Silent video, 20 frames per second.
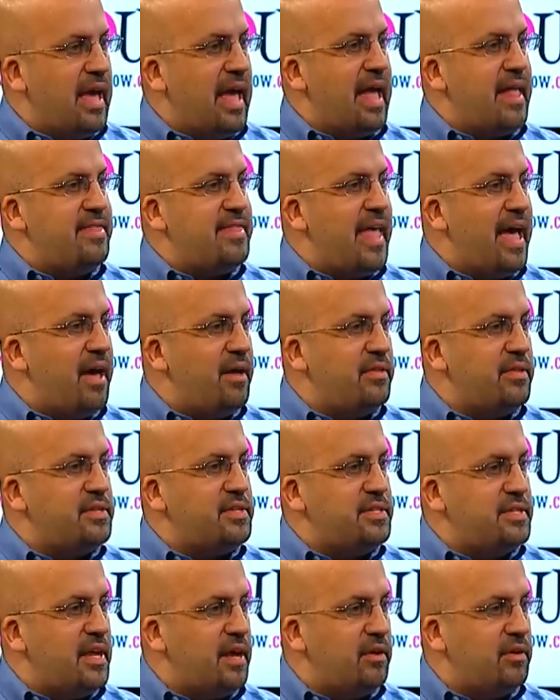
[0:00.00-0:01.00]
and now the
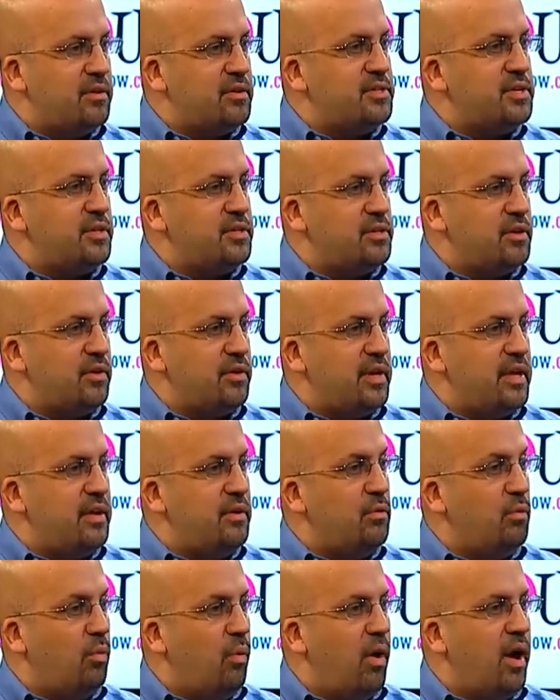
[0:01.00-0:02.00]
seller's
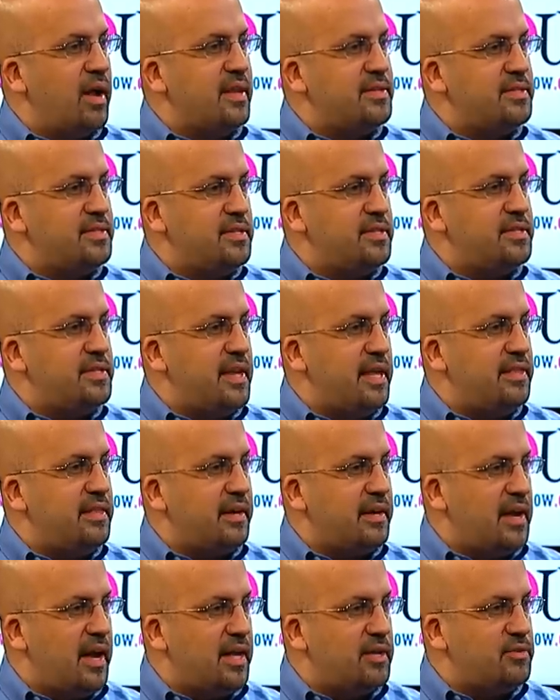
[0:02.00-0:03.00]
attorney wants to send the
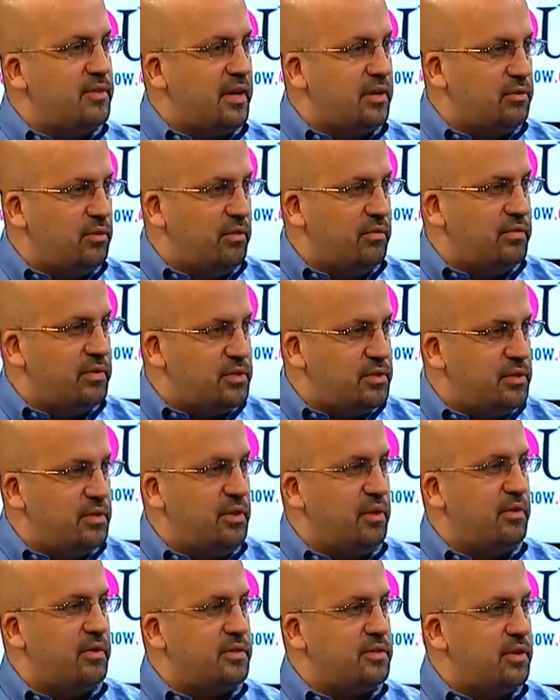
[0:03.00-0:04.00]
contract over to
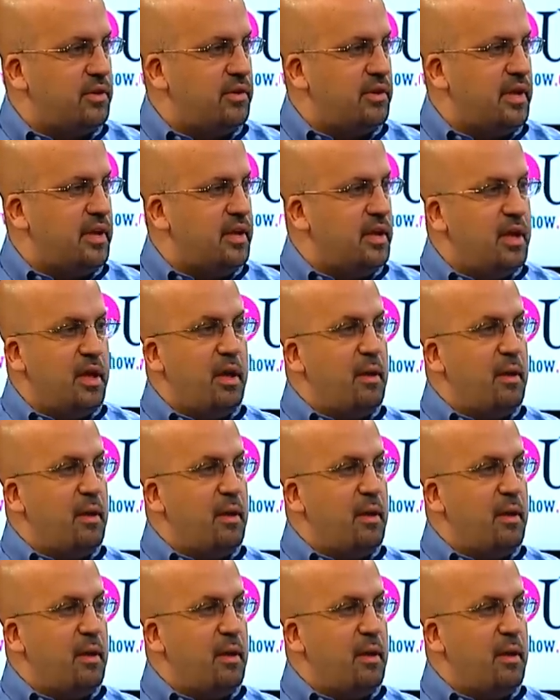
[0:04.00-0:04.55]
your attorney,